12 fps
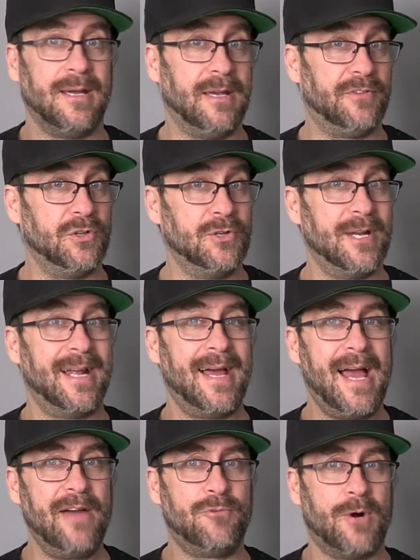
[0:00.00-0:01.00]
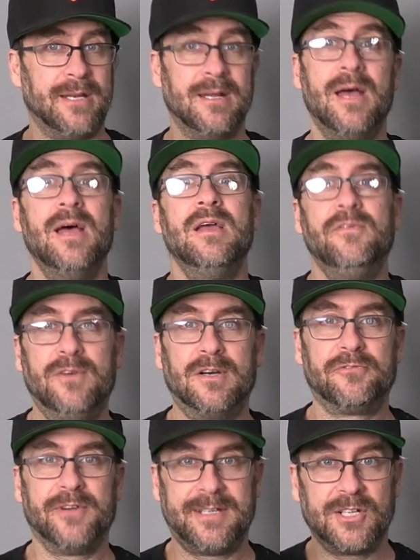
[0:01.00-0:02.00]
If you do not have one, feel
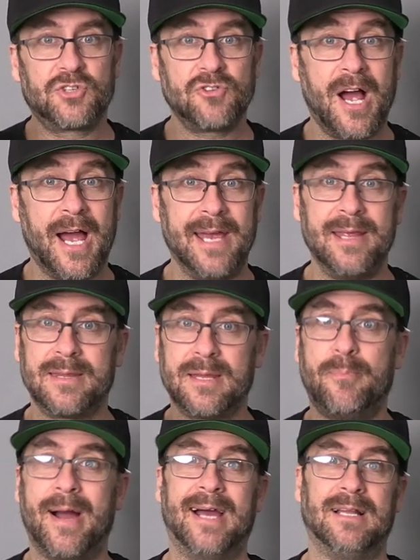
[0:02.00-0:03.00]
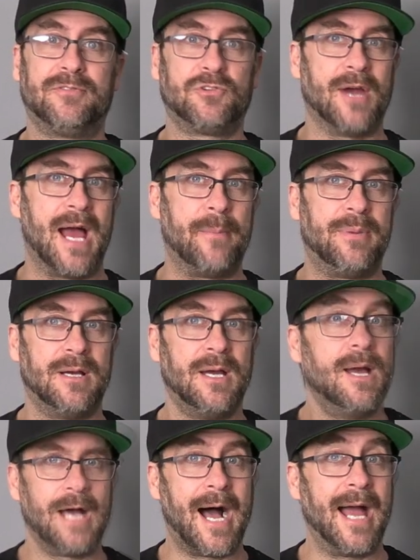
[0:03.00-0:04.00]
free to try the pile of crap.
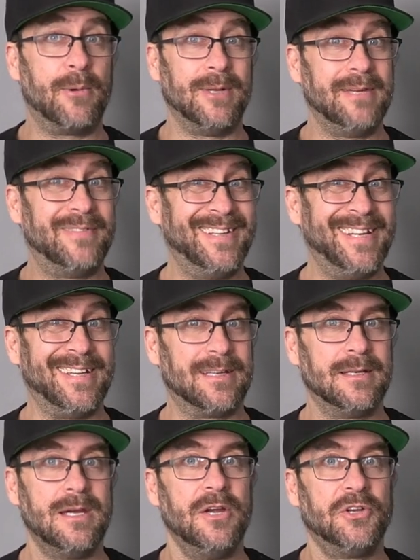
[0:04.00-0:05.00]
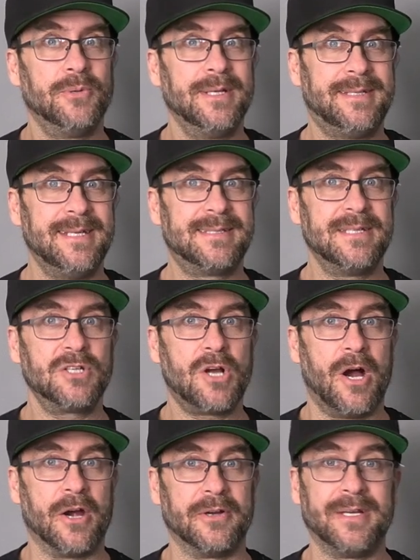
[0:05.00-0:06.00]
I will leave a link to a decent
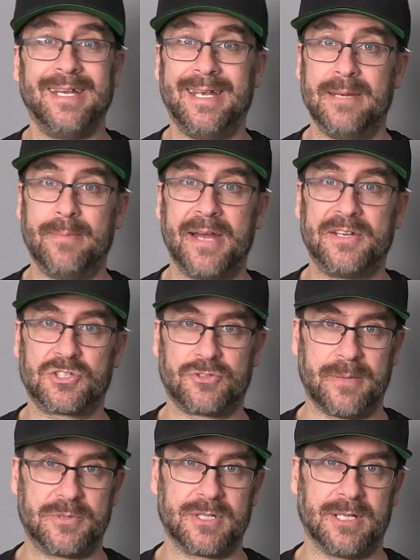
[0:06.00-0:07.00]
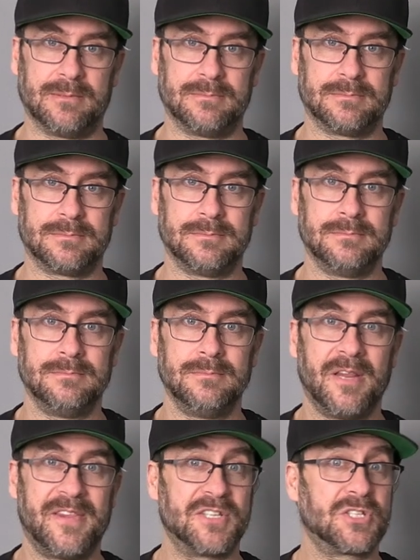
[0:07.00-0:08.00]
card in my description.
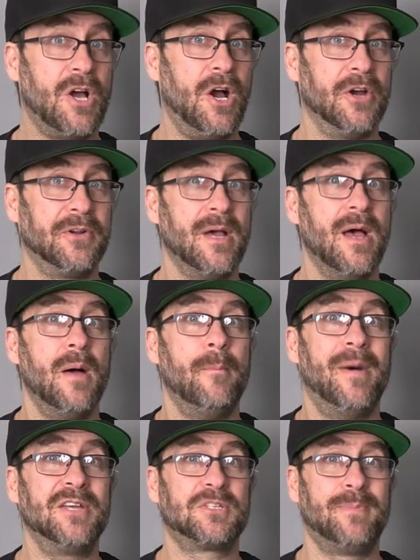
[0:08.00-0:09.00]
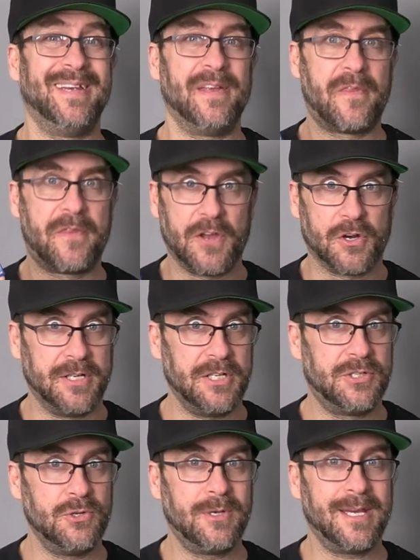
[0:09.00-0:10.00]
This card must be
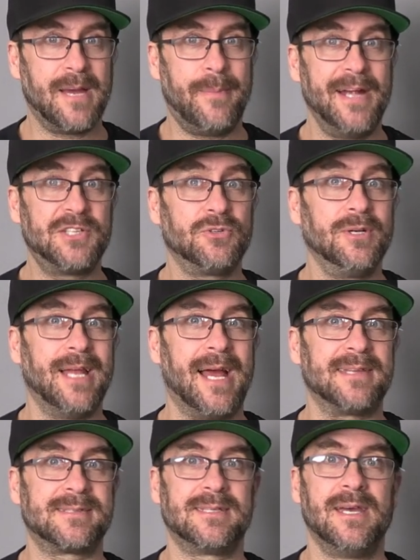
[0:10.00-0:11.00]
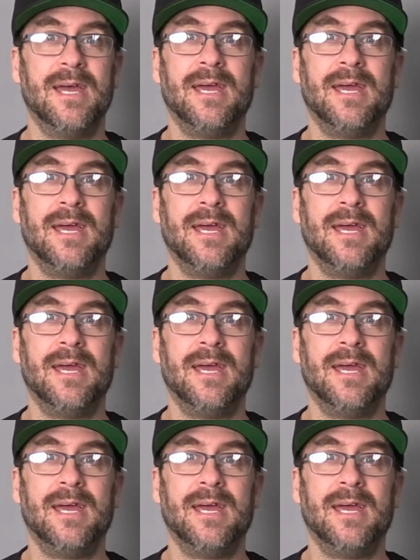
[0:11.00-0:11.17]
32 gigabytes or less